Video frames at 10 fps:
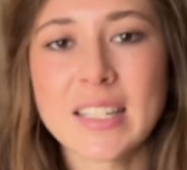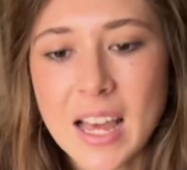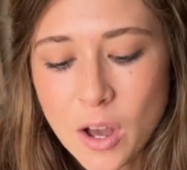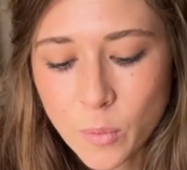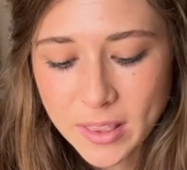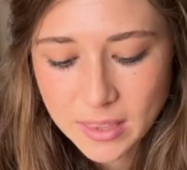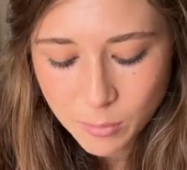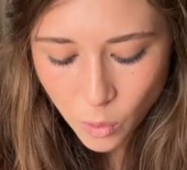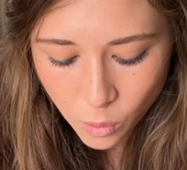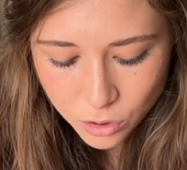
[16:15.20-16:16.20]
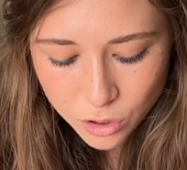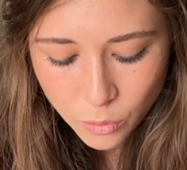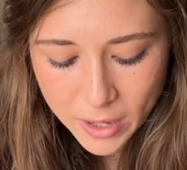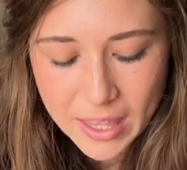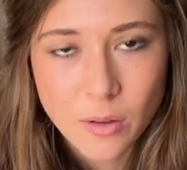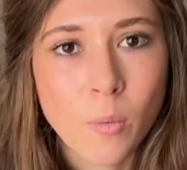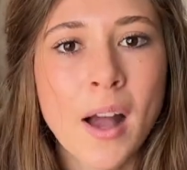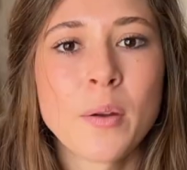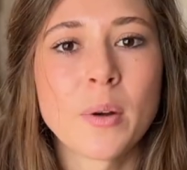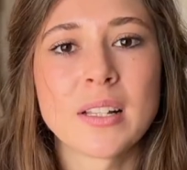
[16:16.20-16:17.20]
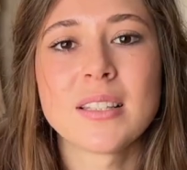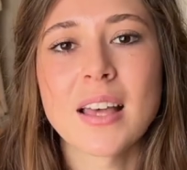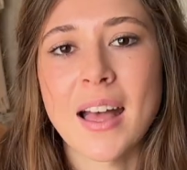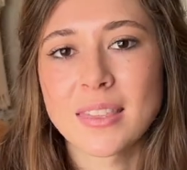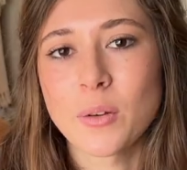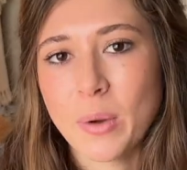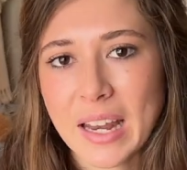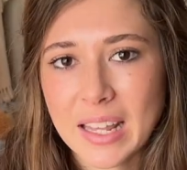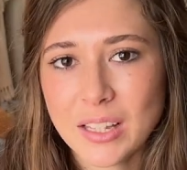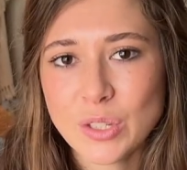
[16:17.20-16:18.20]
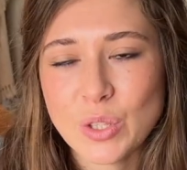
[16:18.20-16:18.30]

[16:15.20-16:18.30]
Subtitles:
I want them all to wear the white ones at the wedding.